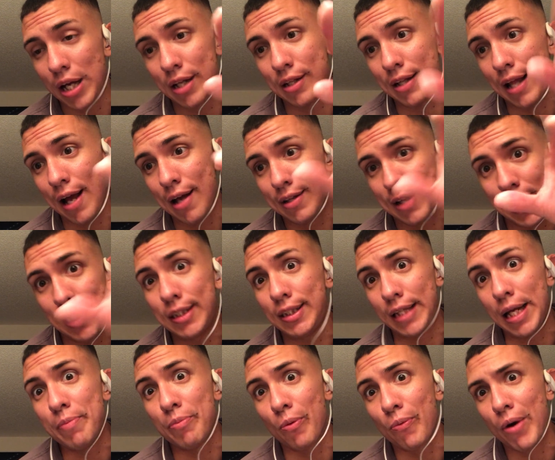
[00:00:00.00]
that that, that
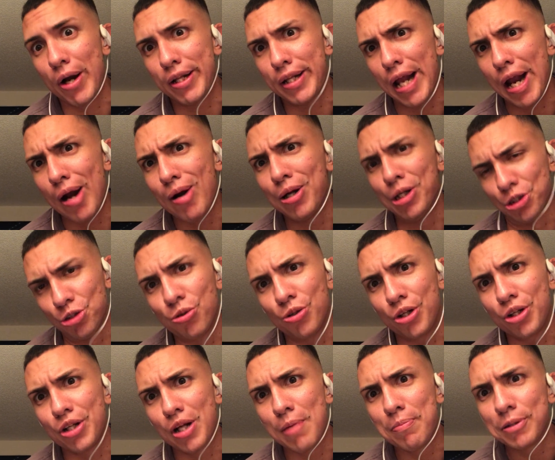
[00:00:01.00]
statement right there, into
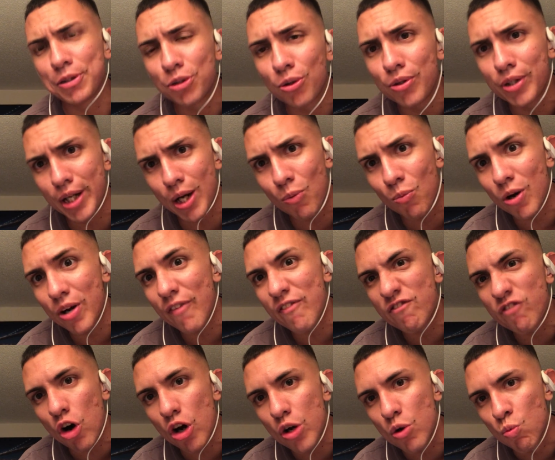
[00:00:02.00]
another episode that I want to
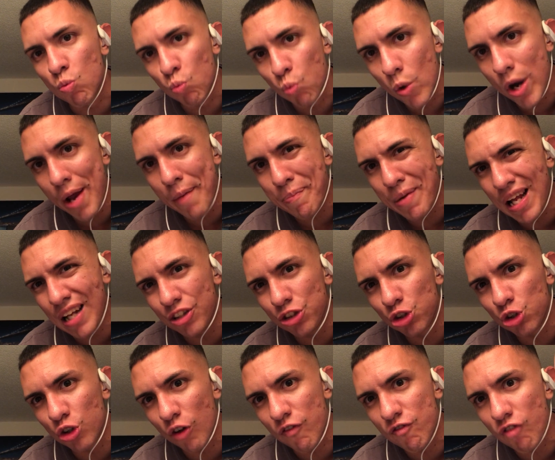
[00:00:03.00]
fucking rip
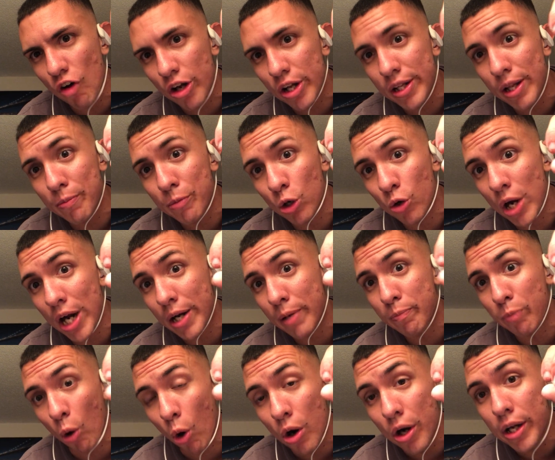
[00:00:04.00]
into the fucking
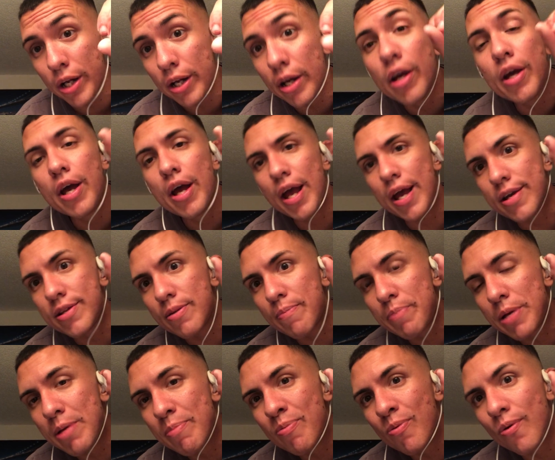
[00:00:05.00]
Democratic Party and the
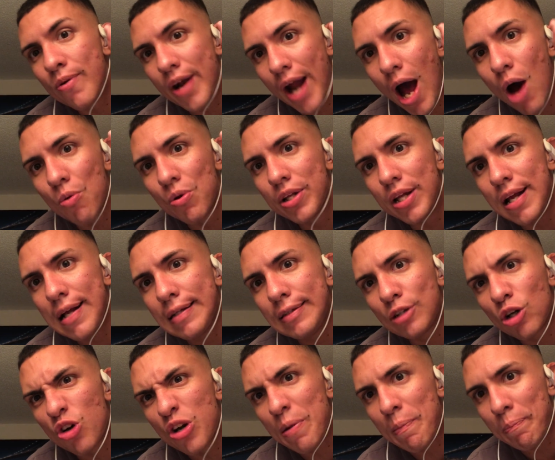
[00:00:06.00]
people nowadays
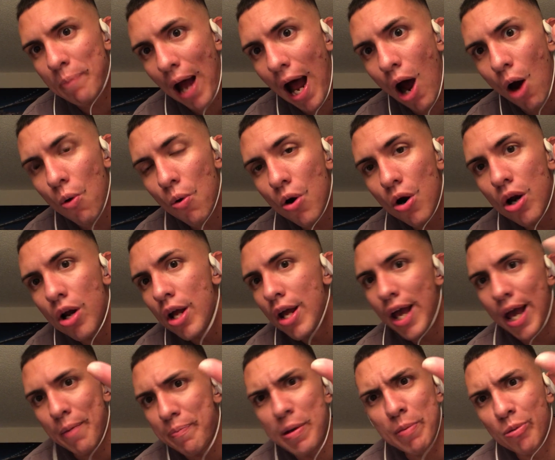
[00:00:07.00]
are in power
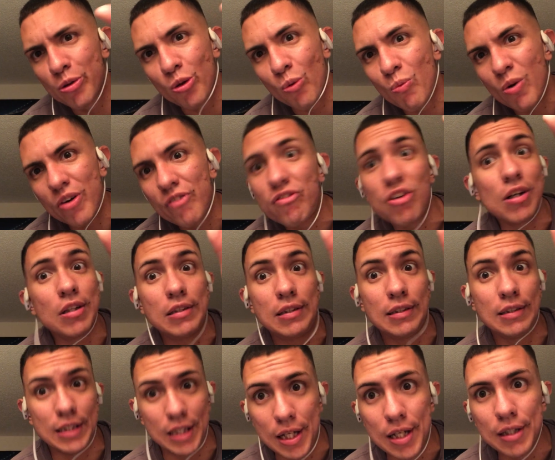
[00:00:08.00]
and people don't want to fucking
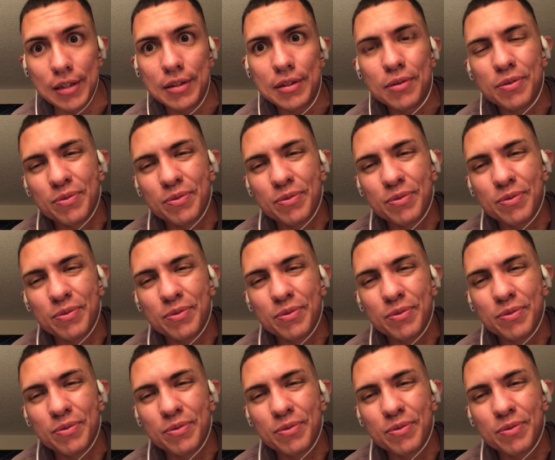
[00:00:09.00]
see it.